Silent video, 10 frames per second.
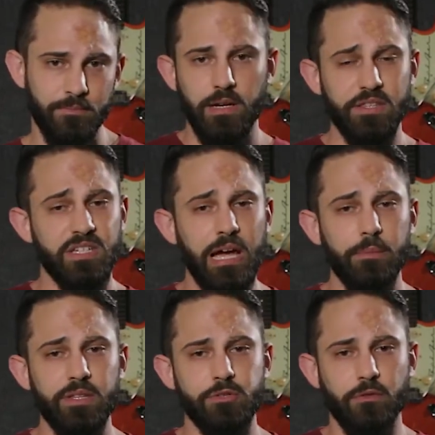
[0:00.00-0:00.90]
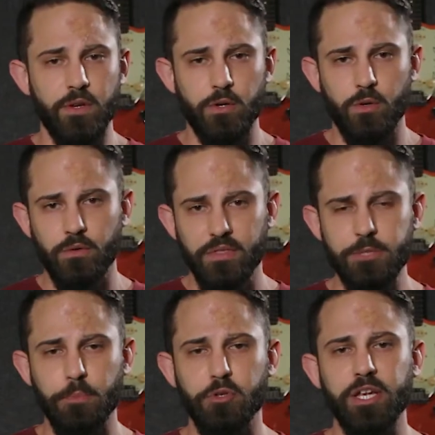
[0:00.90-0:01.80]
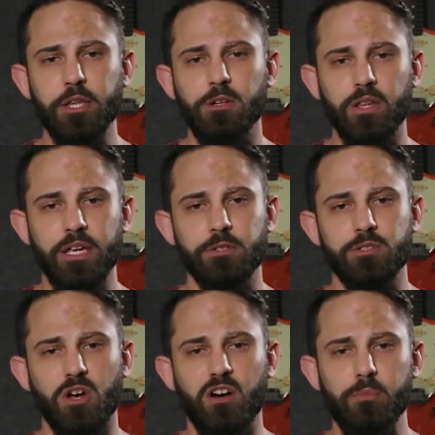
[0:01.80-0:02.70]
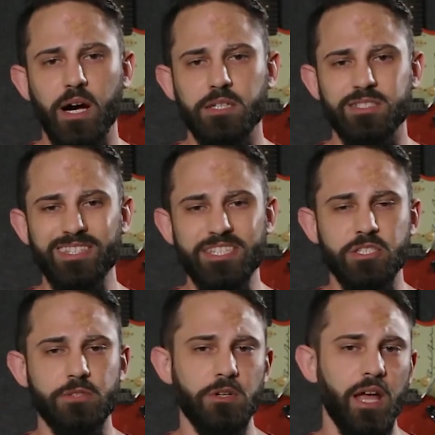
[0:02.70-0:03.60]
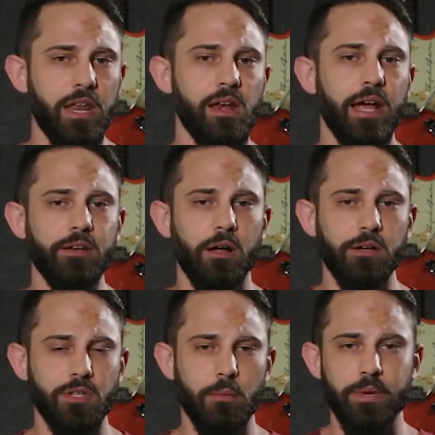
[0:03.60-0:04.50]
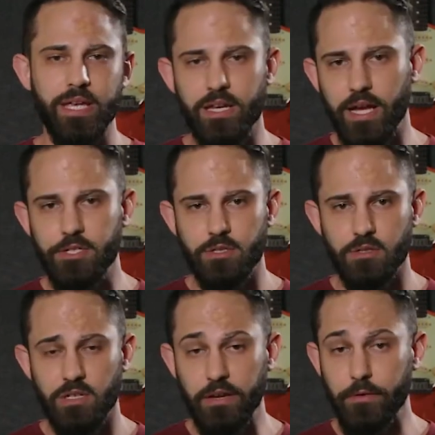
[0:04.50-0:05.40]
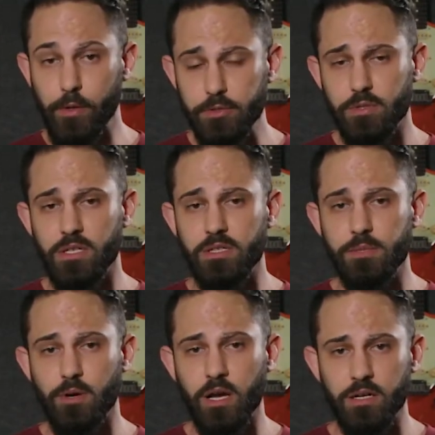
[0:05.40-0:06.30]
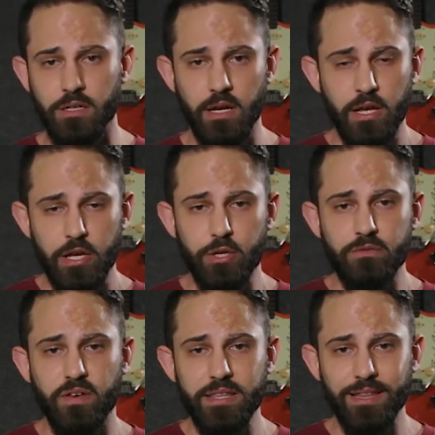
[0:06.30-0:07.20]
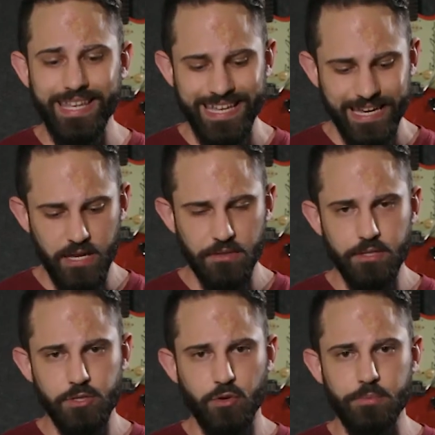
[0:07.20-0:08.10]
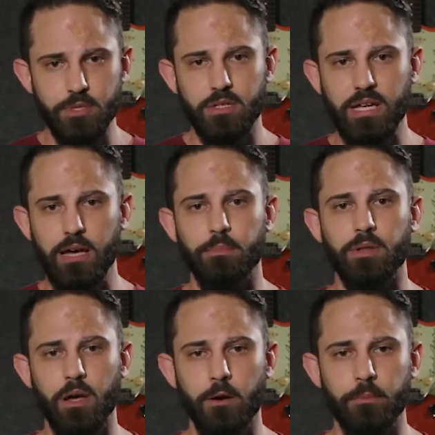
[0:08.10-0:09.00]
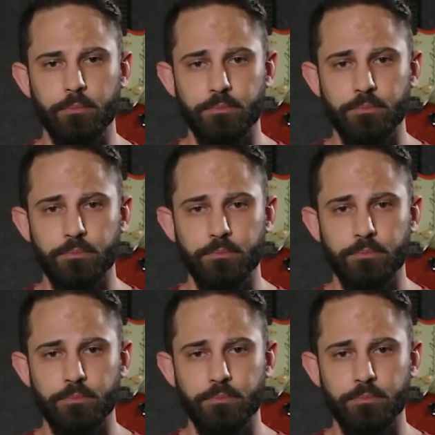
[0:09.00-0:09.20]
At the time of this review, this particular Lantern Softbox lists for $99 on B&H, and if you're interested in this product, you can find the link in the description down below.